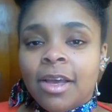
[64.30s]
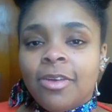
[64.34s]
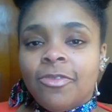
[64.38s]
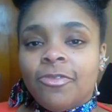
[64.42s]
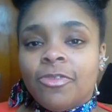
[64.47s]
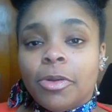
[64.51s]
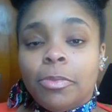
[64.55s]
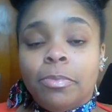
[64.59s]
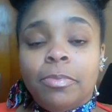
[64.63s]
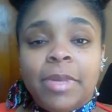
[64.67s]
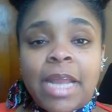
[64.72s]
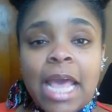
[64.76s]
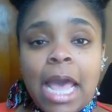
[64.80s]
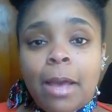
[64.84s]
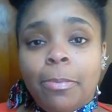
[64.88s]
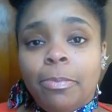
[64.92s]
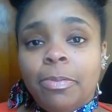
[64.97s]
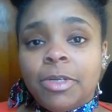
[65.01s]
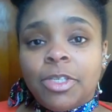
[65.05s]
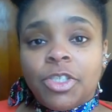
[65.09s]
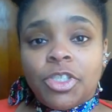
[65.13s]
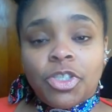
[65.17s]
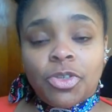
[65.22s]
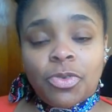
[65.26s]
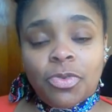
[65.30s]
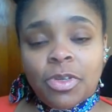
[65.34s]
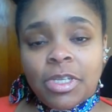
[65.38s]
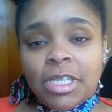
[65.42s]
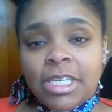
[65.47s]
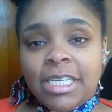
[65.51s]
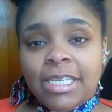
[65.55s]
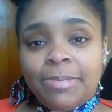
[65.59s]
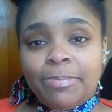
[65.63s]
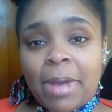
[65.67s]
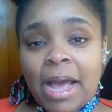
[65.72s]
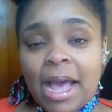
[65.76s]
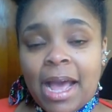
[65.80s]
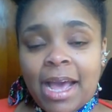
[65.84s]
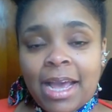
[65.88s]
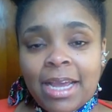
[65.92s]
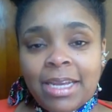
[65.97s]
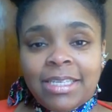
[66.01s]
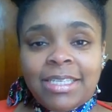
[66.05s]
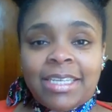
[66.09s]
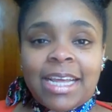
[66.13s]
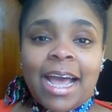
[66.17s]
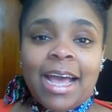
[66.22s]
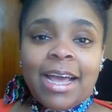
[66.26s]
From
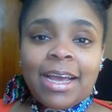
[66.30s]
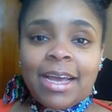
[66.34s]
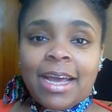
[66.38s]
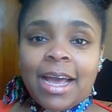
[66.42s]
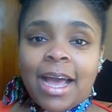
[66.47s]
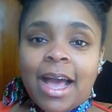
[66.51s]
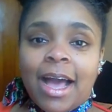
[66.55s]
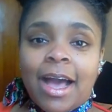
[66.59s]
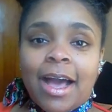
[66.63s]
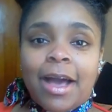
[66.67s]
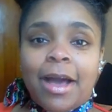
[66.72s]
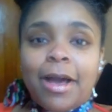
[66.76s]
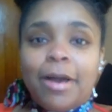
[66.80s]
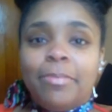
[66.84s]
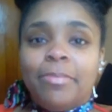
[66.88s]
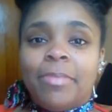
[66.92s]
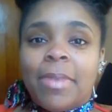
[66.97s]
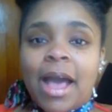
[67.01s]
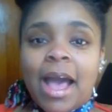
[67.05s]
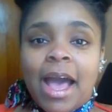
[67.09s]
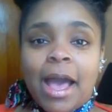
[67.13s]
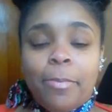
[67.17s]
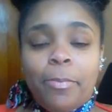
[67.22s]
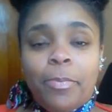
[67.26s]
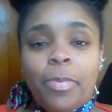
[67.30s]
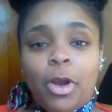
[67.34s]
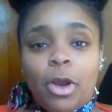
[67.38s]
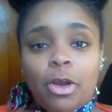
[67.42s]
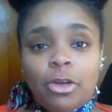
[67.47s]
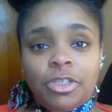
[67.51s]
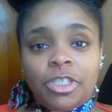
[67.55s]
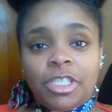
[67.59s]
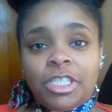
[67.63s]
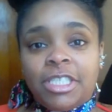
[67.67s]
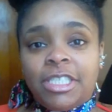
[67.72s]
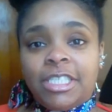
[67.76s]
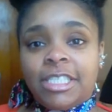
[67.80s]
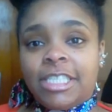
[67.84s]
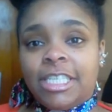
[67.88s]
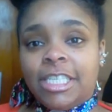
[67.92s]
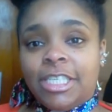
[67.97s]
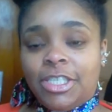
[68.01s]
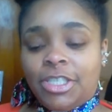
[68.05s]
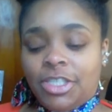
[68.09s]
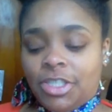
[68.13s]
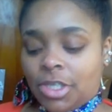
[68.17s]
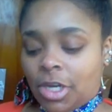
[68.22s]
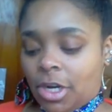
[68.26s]
napturallymine.com, I purchased
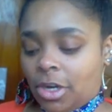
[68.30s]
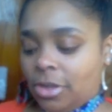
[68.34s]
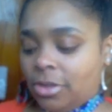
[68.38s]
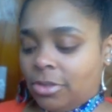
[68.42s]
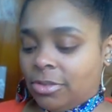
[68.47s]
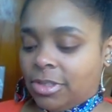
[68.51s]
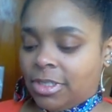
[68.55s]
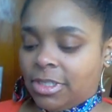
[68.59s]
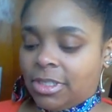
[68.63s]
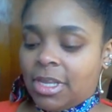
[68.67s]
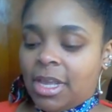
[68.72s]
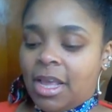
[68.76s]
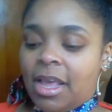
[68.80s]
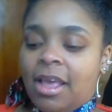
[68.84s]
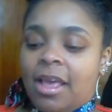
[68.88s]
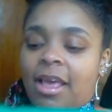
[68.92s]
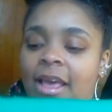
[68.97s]
t-shirts.